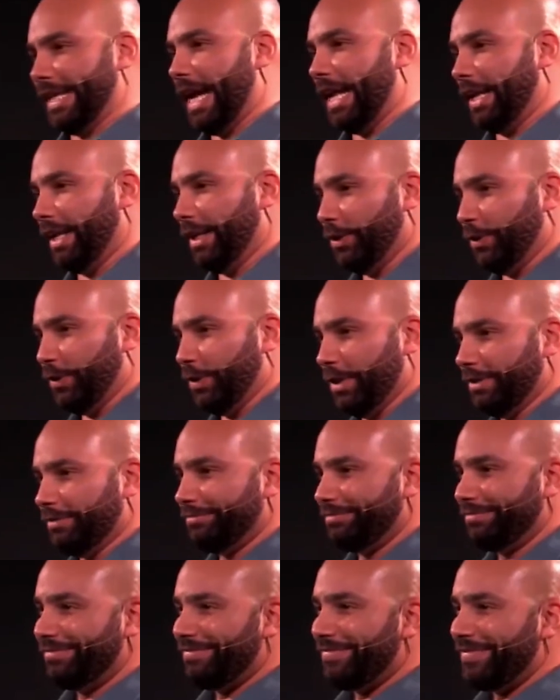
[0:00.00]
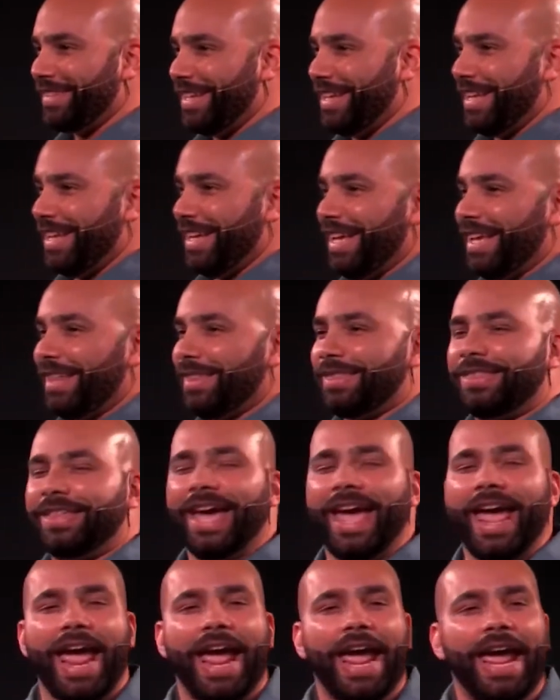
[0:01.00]
Hallelujah.
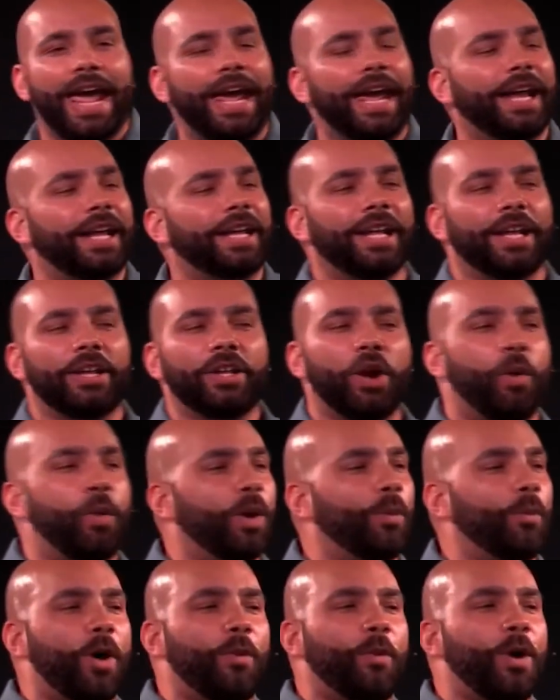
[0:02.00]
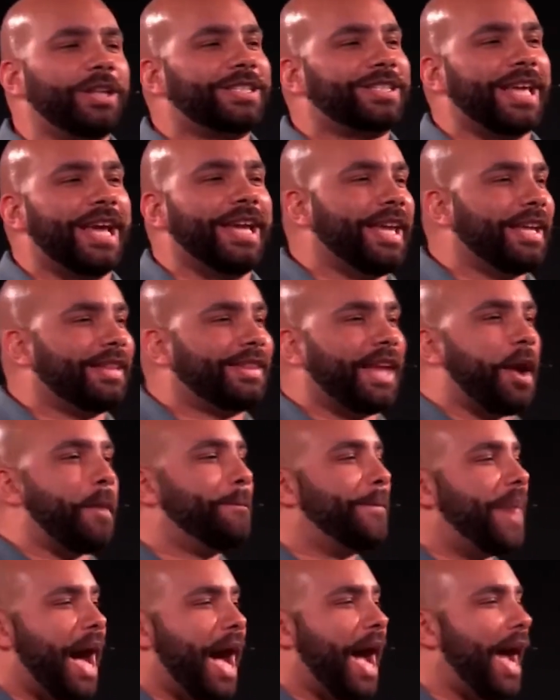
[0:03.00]
They, you know, once they get their
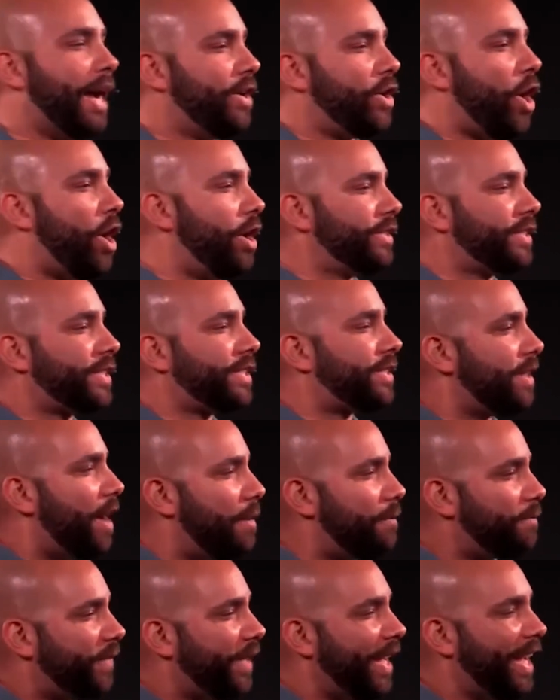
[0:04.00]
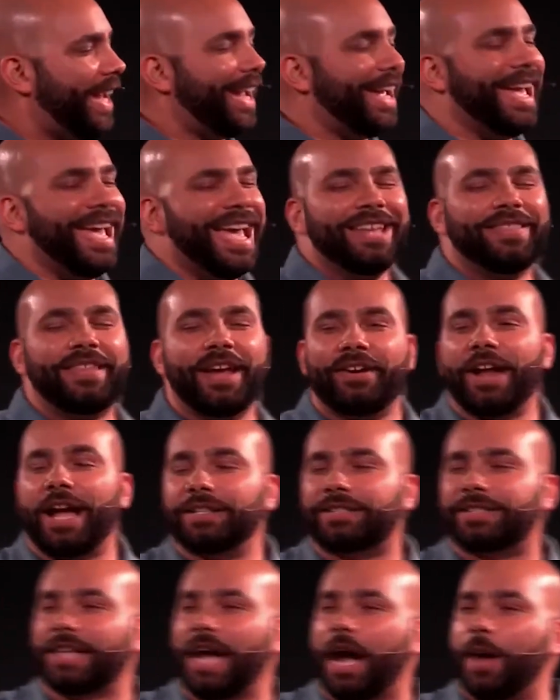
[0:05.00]
mind on something, they're
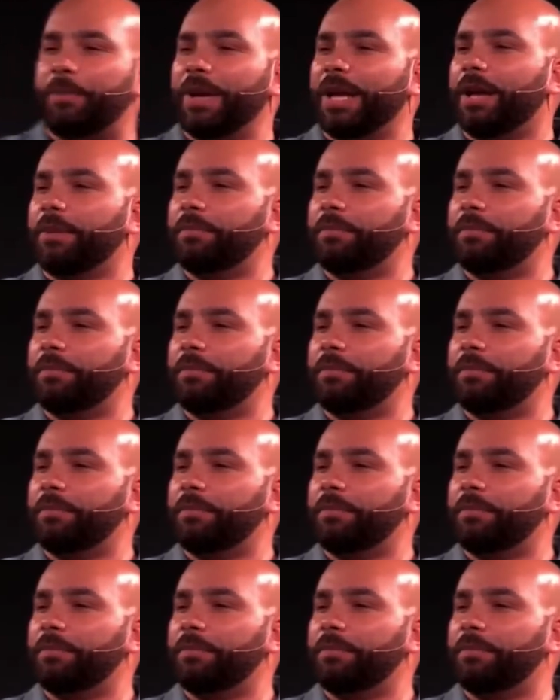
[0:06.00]
not stopping.